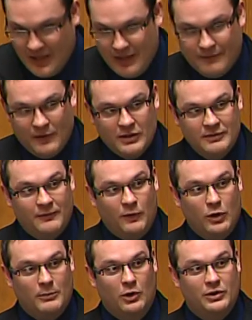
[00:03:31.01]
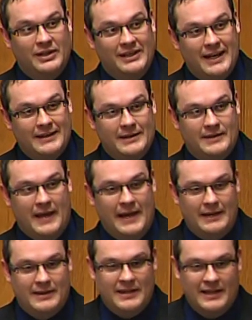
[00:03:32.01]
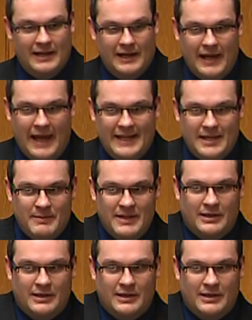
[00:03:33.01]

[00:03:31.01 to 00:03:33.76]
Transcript: And first and foremost, I'd like to thank the NDP